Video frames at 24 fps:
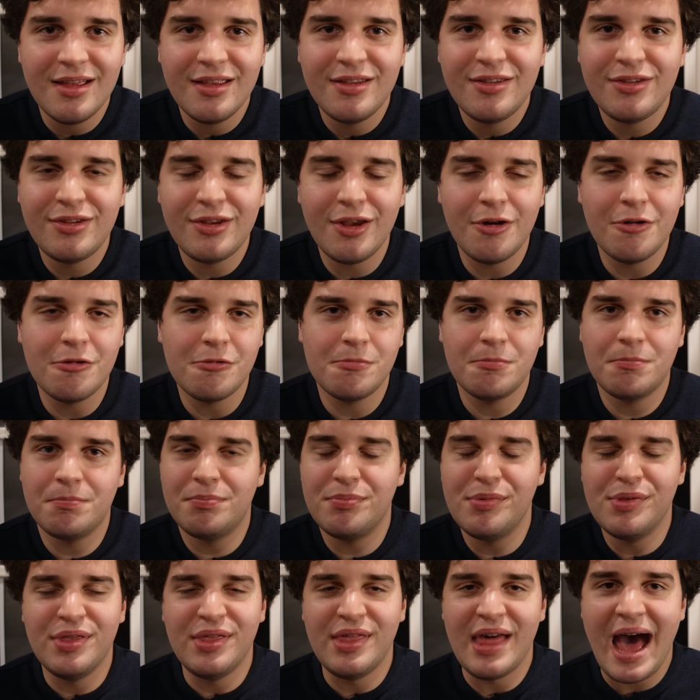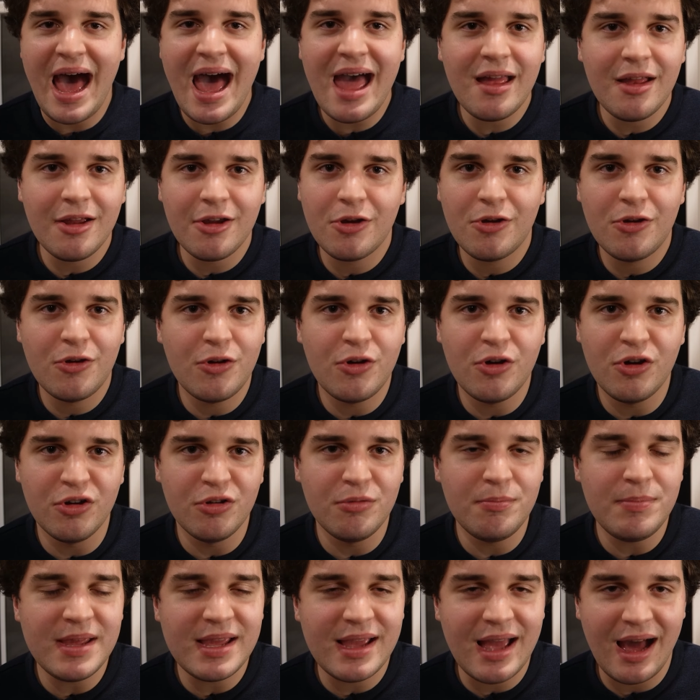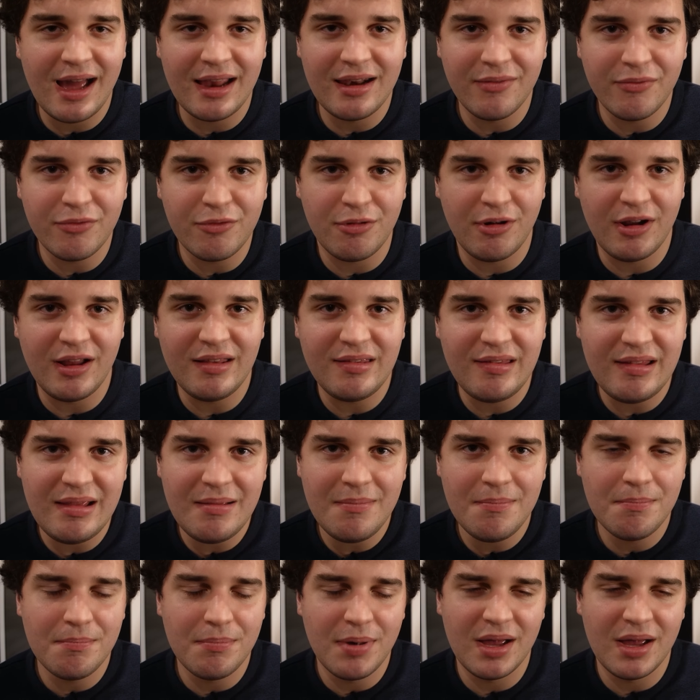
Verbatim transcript: So that could be kind of crazy,